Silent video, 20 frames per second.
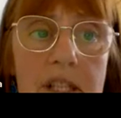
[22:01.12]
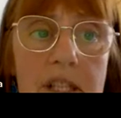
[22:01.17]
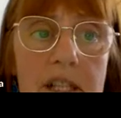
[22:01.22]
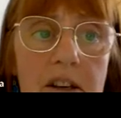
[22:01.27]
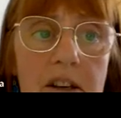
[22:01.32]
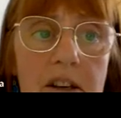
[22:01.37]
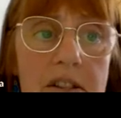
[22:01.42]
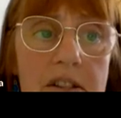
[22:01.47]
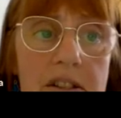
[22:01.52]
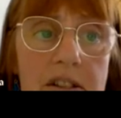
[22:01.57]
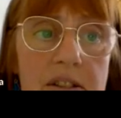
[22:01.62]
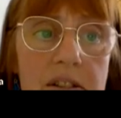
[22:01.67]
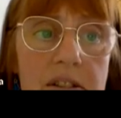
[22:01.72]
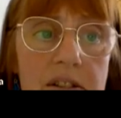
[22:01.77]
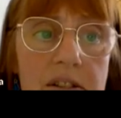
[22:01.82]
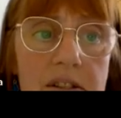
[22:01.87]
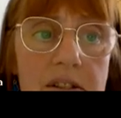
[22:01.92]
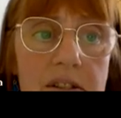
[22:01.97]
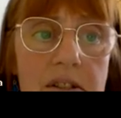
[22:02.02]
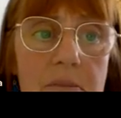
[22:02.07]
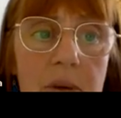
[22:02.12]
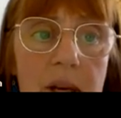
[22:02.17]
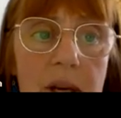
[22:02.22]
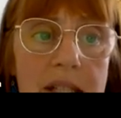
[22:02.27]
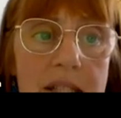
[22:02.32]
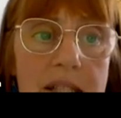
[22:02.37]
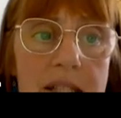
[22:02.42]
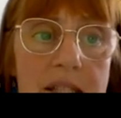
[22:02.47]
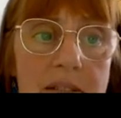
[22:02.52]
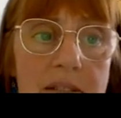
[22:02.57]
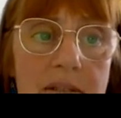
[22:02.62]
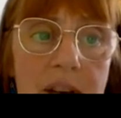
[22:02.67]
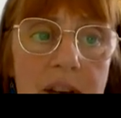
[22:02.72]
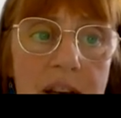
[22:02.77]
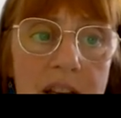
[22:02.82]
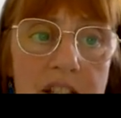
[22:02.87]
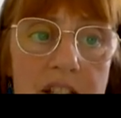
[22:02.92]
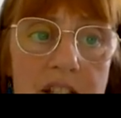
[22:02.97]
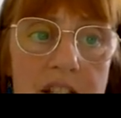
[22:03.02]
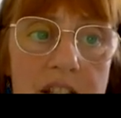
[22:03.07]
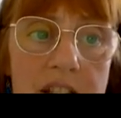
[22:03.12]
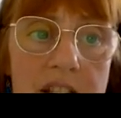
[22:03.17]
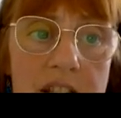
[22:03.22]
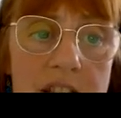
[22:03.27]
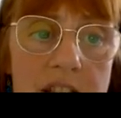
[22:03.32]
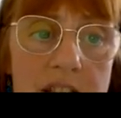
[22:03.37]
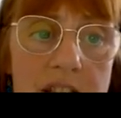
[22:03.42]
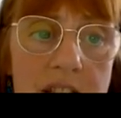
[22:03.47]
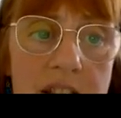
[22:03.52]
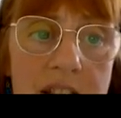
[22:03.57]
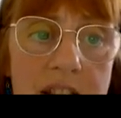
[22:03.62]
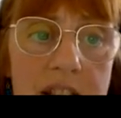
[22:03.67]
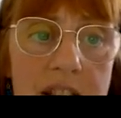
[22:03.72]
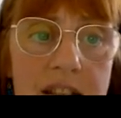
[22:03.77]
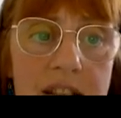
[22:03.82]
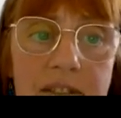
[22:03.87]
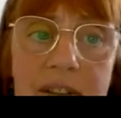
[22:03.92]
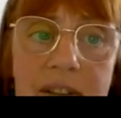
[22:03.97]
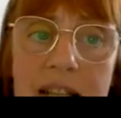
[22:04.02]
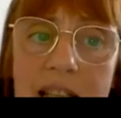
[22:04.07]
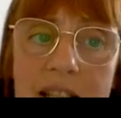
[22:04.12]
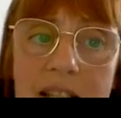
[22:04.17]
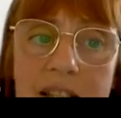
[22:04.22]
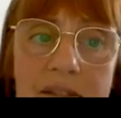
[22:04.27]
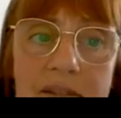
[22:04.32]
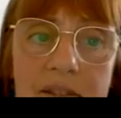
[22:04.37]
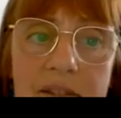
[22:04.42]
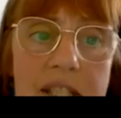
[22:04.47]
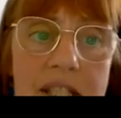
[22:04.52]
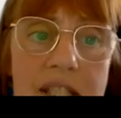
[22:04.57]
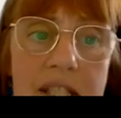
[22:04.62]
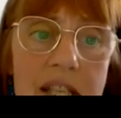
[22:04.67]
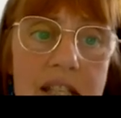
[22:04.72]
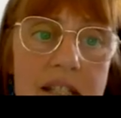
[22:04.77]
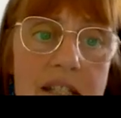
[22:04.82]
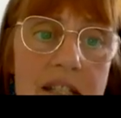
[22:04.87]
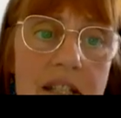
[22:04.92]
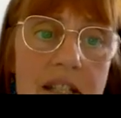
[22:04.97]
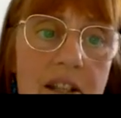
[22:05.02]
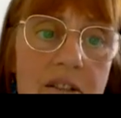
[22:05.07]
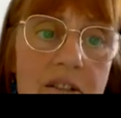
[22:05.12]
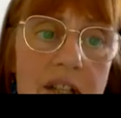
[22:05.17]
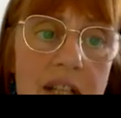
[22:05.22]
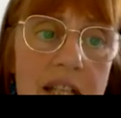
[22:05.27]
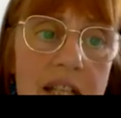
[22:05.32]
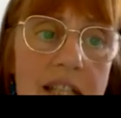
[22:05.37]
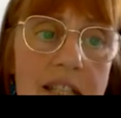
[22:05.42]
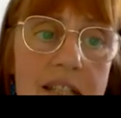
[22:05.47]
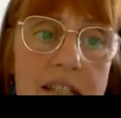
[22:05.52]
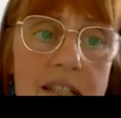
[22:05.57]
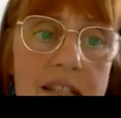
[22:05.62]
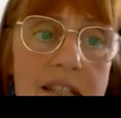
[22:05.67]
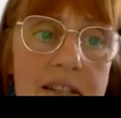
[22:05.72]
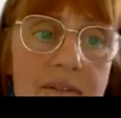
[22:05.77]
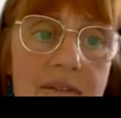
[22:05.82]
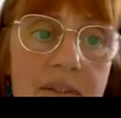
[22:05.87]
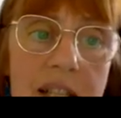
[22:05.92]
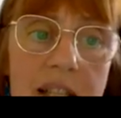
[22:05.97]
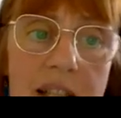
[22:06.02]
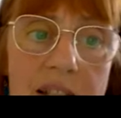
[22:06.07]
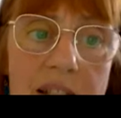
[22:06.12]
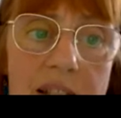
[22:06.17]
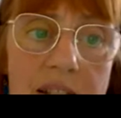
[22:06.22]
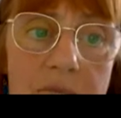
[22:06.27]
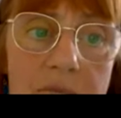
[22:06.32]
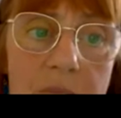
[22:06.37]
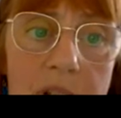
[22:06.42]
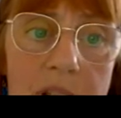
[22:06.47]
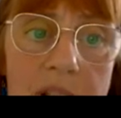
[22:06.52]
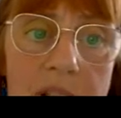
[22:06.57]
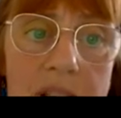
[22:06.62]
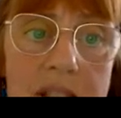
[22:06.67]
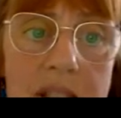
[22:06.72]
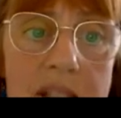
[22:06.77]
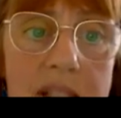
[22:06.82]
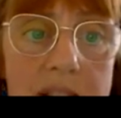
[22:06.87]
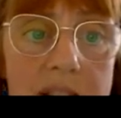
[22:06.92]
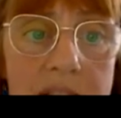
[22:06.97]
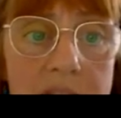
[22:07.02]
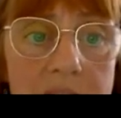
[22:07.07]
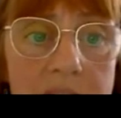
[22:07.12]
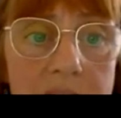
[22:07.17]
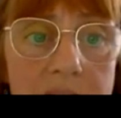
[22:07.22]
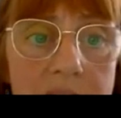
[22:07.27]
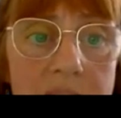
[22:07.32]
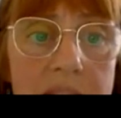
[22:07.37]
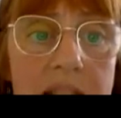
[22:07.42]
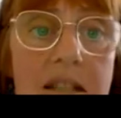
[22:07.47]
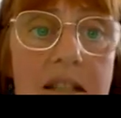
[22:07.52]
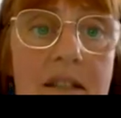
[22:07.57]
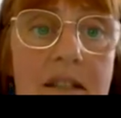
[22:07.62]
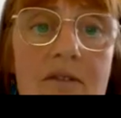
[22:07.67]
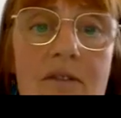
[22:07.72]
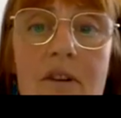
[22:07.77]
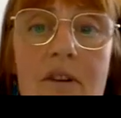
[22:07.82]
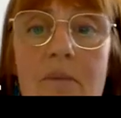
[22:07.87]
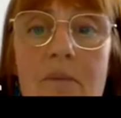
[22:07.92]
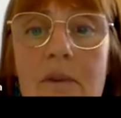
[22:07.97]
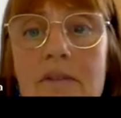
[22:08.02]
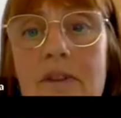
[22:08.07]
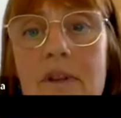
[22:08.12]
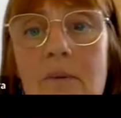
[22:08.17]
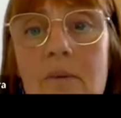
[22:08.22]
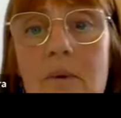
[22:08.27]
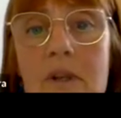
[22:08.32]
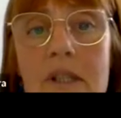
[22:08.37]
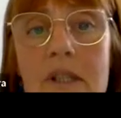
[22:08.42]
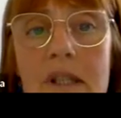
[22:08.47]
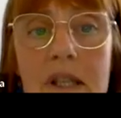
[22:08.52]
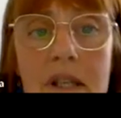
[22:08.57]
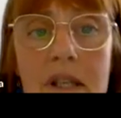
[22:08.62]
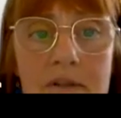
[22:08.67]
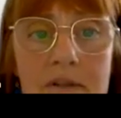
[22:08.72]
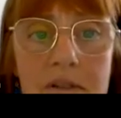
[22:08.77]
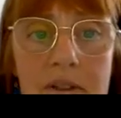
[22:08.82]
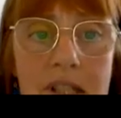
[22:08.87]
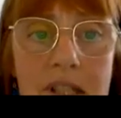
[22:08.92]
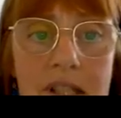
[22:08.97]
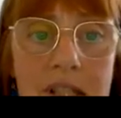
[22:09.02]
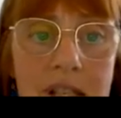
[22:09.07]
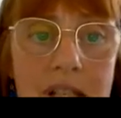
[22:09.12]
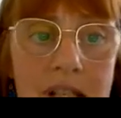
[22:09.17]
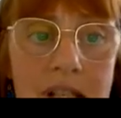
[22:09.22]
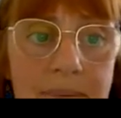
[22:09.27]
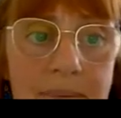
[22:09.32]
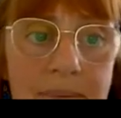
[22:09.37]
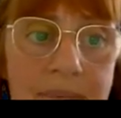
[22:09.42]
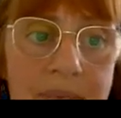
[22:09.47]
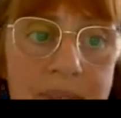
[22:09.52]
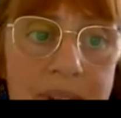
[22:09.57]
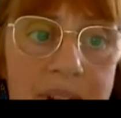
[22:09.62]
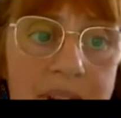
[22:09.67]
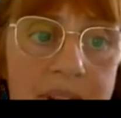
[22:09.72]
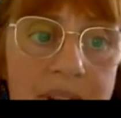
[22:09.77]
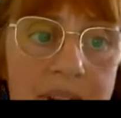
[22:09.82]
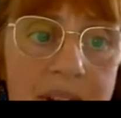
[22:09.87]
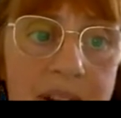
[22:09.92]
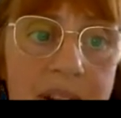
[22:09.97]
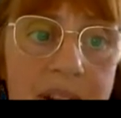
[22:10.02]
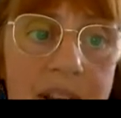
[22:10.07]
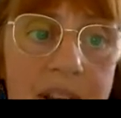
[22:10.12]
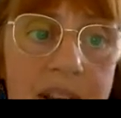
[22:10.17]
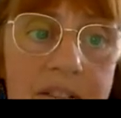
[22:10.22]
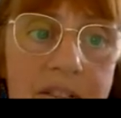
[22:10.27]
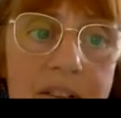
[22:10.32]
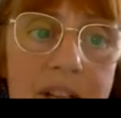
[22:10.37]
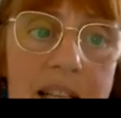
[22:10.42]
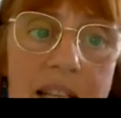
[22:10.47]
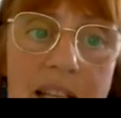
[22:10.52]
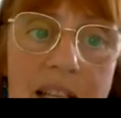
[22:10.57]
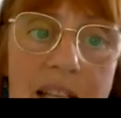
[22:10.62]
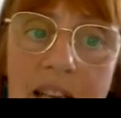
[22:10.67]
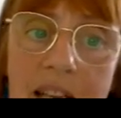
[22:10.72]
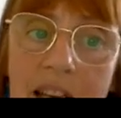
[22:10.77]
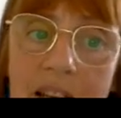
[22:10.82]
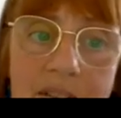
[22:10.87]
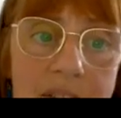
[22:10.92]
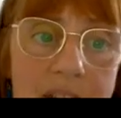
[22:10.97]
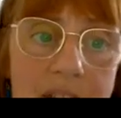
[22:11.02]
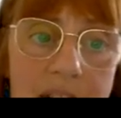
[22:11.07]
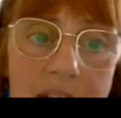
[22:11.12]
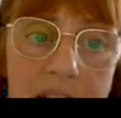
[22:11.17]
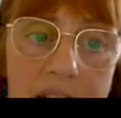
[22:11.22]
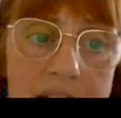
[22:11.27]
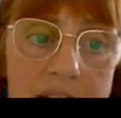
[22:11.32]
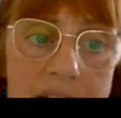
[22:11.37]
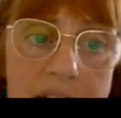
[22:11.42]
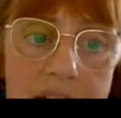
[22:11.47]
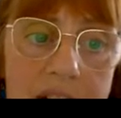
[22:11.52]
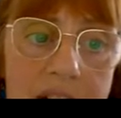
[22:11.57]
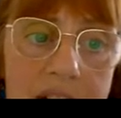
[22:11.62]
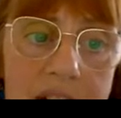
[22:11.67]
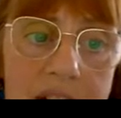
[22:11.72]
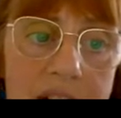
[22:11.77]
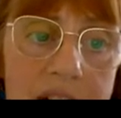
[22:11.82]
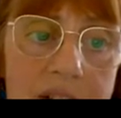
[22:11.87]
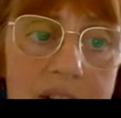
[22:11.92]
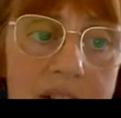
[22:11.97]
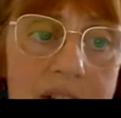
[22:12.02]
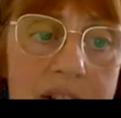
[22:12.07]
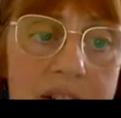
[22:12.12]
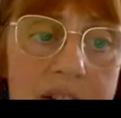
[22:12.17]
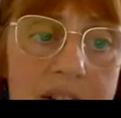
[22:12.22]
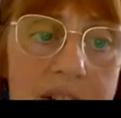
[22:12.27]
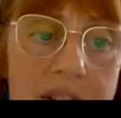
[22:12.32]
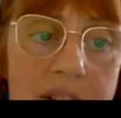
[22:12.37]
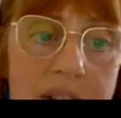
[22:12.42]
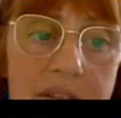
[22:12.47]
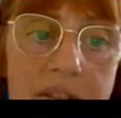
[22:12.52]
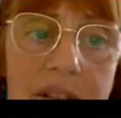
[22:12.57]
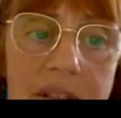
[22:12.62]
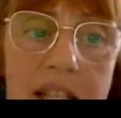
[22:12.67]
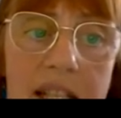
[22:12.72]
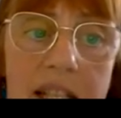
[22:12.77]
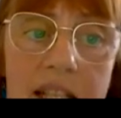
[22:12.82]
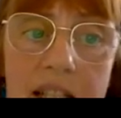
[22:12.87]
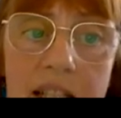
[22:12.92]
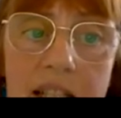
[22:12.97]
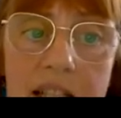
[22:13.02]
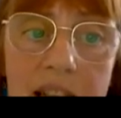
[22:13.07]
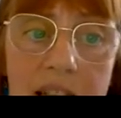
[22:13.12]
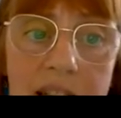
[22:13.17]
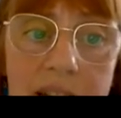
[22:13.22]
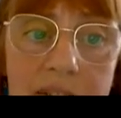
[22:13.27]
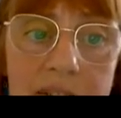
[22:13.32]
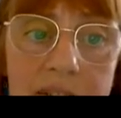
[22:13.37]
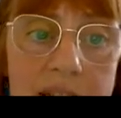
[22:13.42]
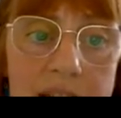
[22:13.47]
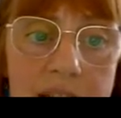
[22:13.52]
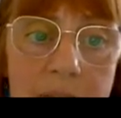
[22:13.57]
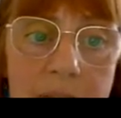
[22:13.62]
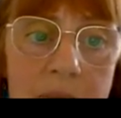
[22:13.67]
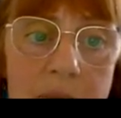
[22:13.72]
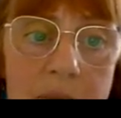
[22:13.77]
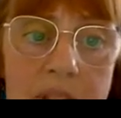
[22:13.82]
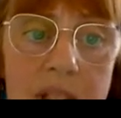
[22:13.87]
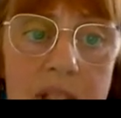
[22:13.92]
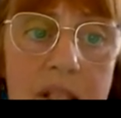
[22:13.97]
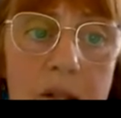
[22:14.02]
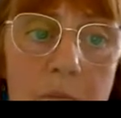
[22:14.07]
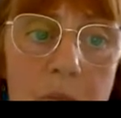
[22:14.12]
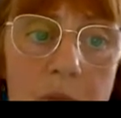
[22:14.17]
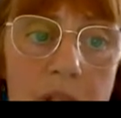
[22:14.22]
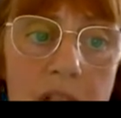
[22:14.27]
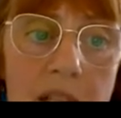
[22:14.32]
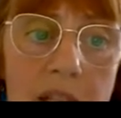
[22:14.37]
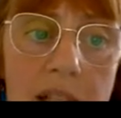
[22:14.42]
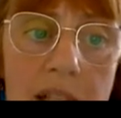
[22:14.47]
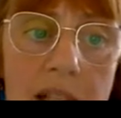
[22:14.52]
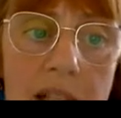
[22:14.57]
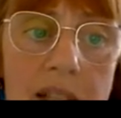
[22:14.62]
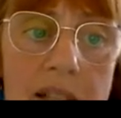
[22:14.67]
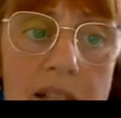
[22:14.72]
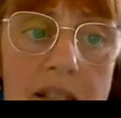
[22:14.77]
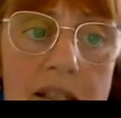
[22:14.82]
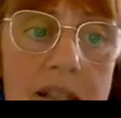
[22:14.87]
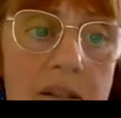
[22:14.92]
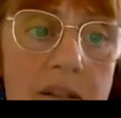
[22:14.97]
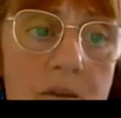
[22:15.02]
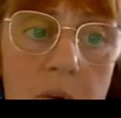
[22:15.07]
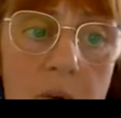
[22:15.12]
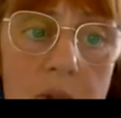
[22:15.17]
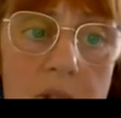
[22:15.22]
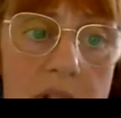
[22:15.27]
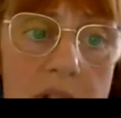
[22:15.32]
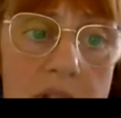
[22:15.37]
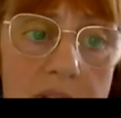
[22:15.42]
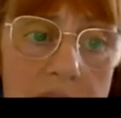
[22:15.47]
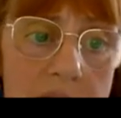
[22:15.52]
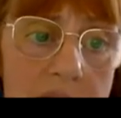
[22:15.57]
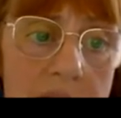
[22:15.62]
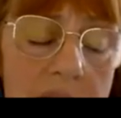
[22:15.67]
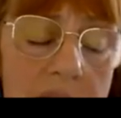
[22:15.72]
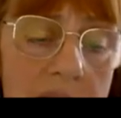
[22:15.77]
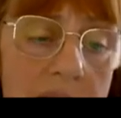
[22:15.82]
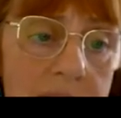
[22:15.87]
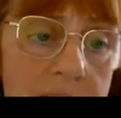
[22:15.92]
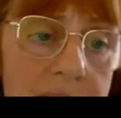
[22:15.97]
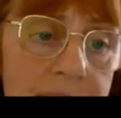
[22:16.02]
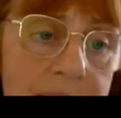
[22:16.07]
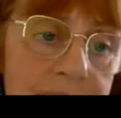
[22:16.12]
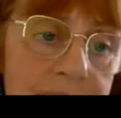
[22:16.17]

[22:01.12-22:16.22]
loss, repetitive actions, feelings of intense loneliness, feelings of being disconnected from everyone and everything, feeling that everything is unreal, feeling that life is empty and meaningless and wanting to die.